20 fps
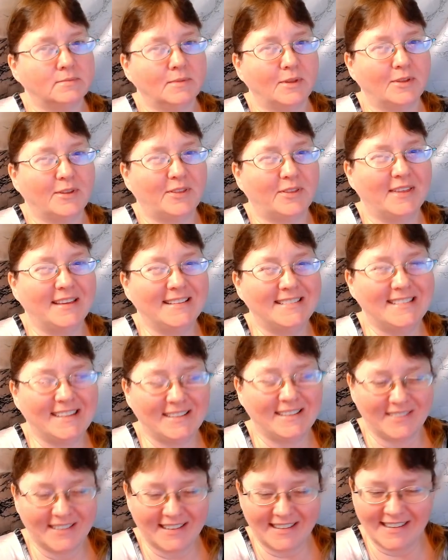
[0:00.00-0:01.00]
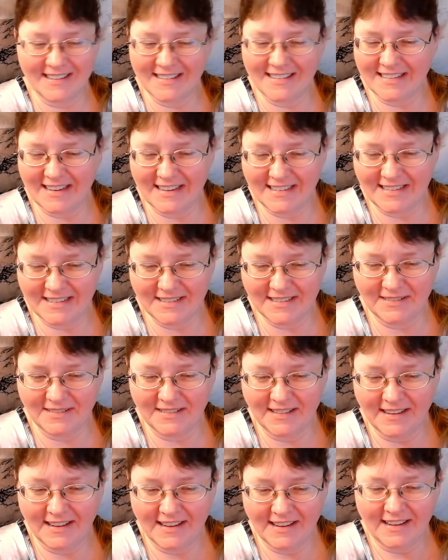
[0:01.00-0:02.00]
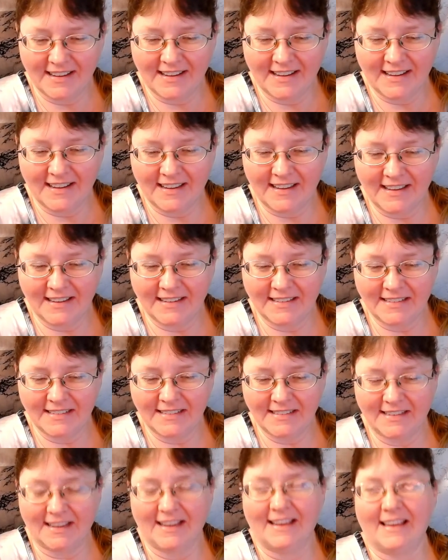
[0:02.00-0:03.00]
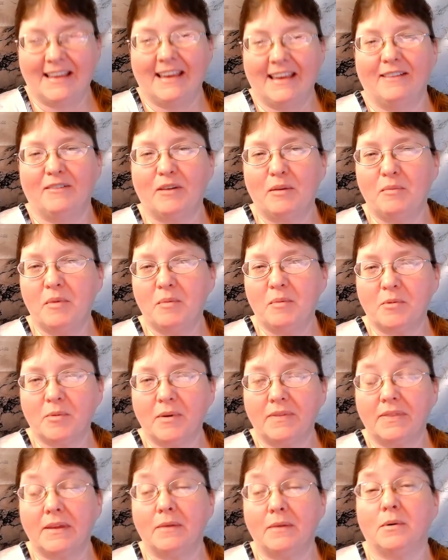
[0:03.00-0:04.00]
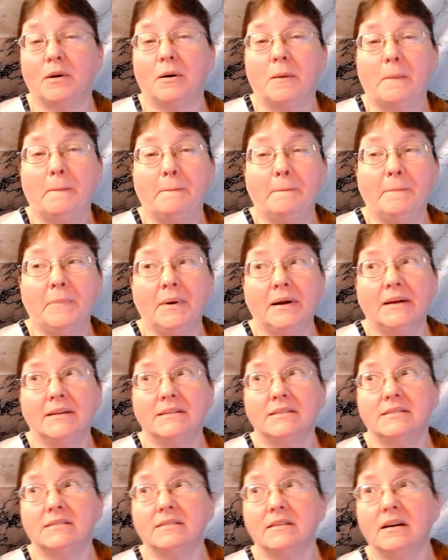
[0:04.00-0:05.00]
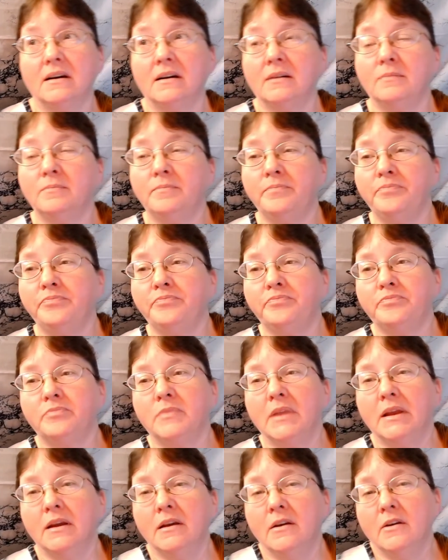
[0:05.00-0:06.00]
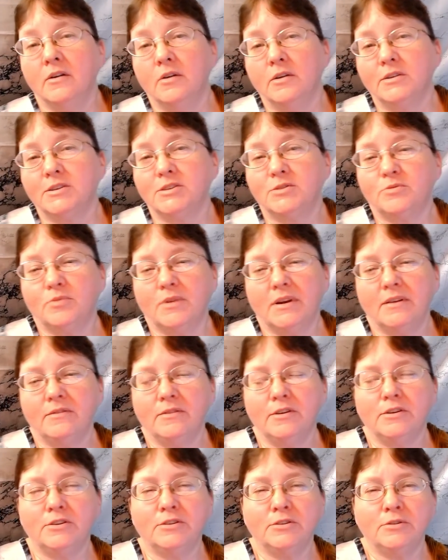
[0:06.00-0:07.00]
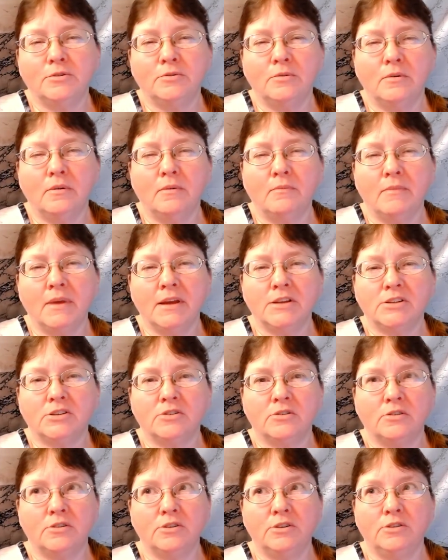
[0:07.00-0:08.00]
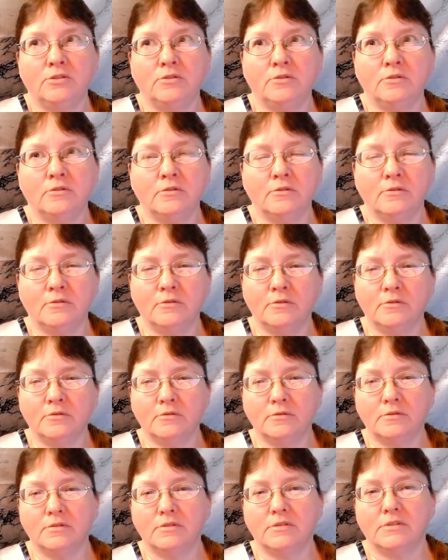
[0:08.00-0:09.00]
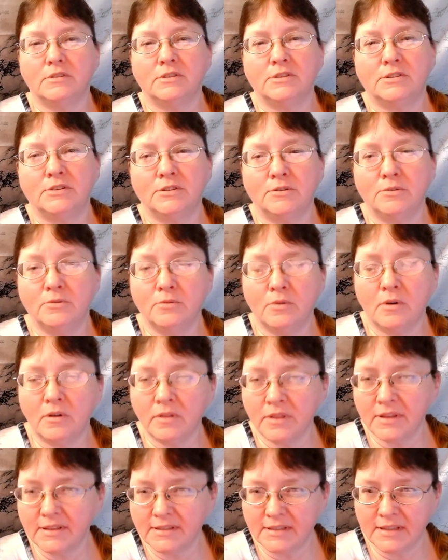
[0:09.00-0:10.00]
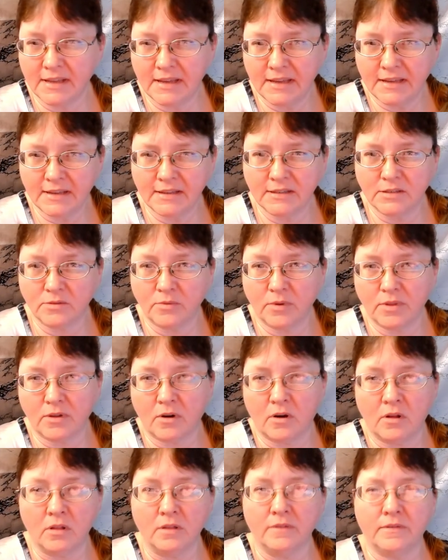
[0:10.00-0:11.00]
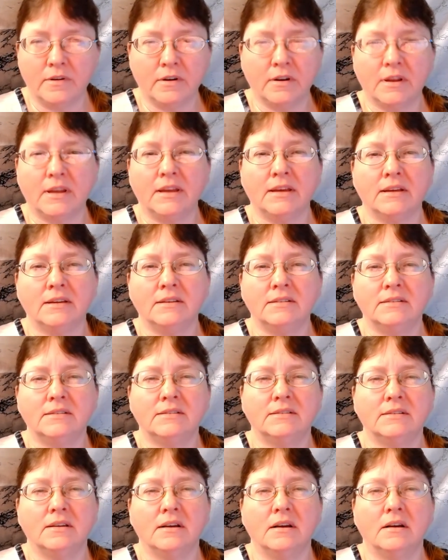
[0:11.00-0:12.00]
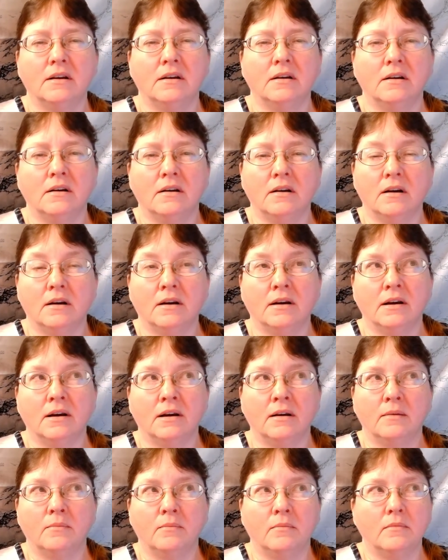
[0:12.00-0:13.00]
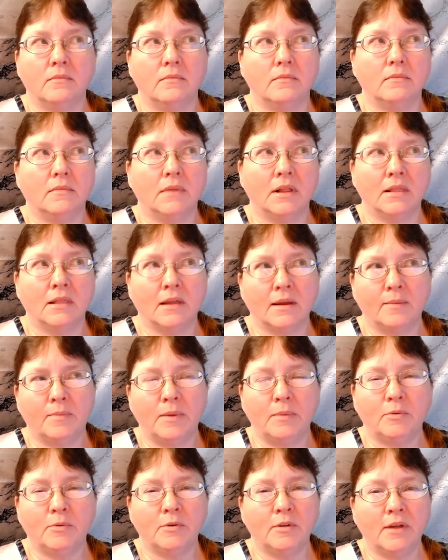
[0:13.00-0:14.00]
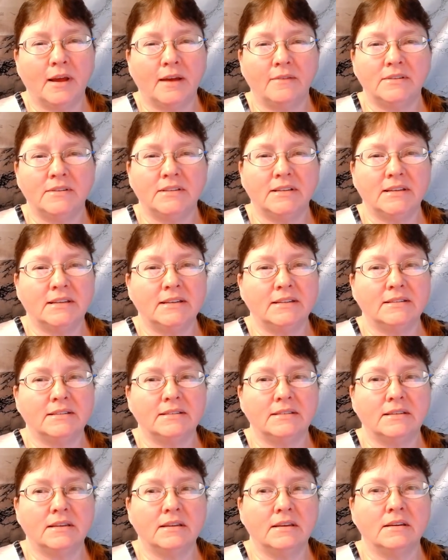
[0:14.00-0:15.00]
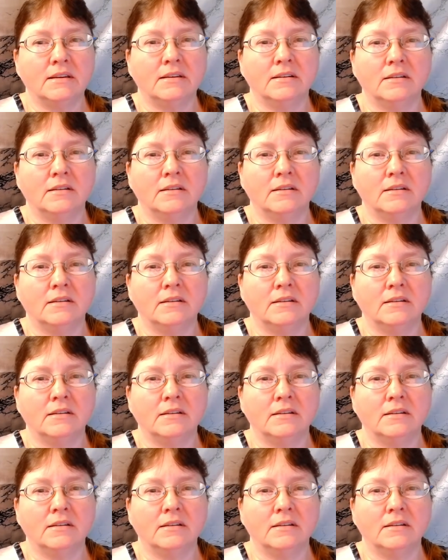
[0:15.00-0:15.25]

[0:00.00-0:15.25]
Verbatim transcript: other things I wanted to say too, and I can't remember what they were. But um, just whatever you do, make sure you do all these things with all of your kids um, a lot of people have a tendency